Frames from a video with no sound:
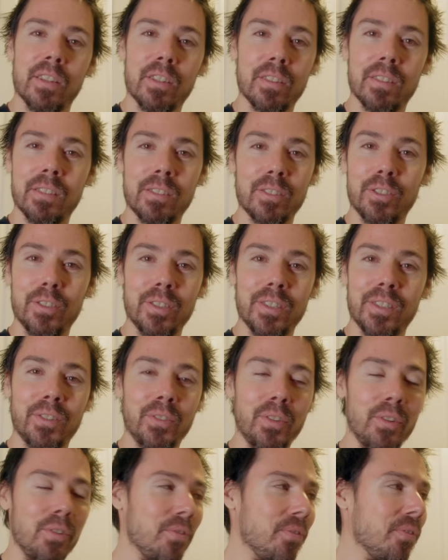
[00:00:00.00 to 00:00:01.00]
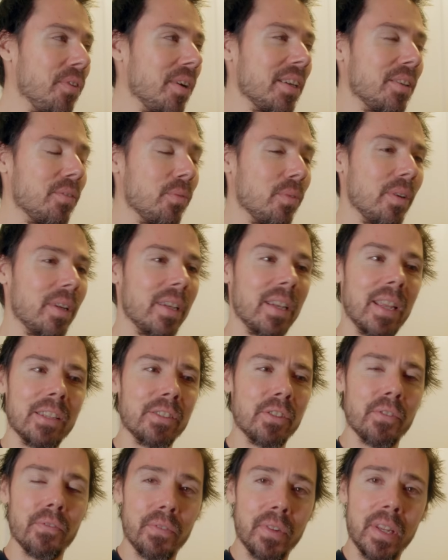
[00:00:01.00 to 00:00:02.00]
It's so funny.
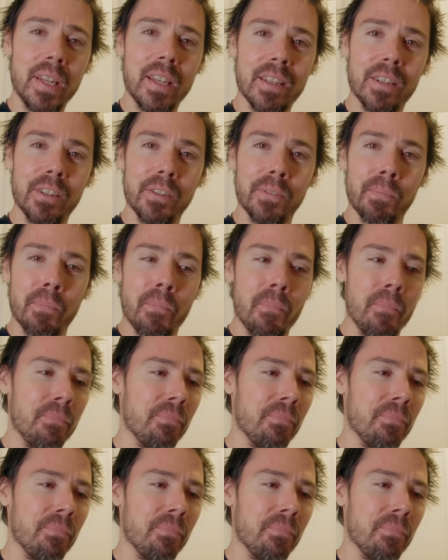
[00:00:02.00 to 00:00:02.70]
As a vegan,